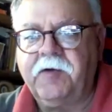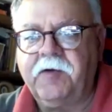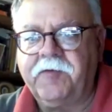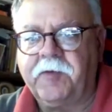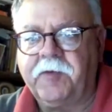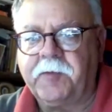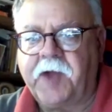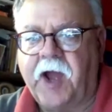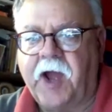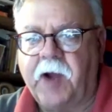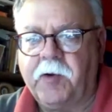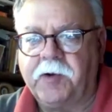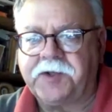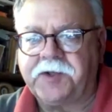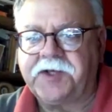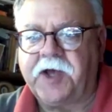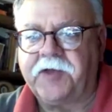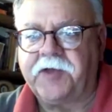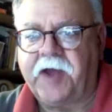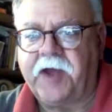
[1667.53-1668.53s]
from Cairo,
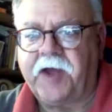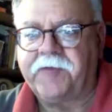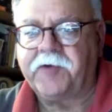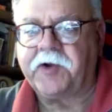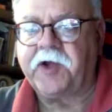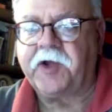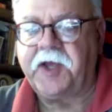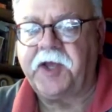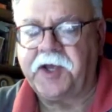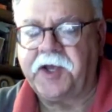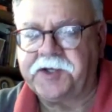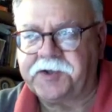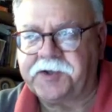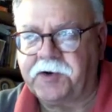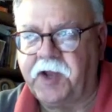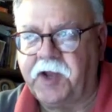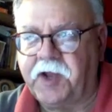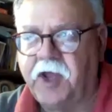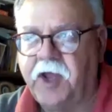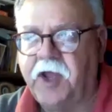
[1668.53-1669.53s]
yes, South Africa,
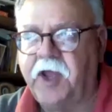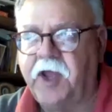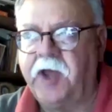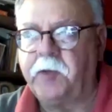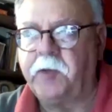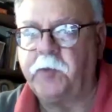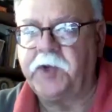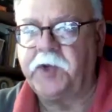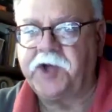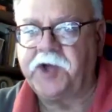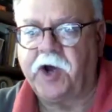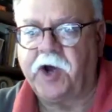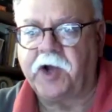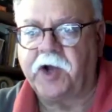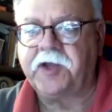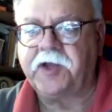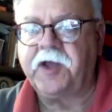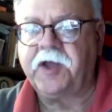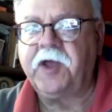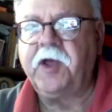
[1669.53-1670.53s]
yesterday, and we
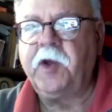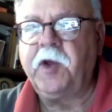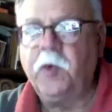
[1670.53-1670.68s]
talked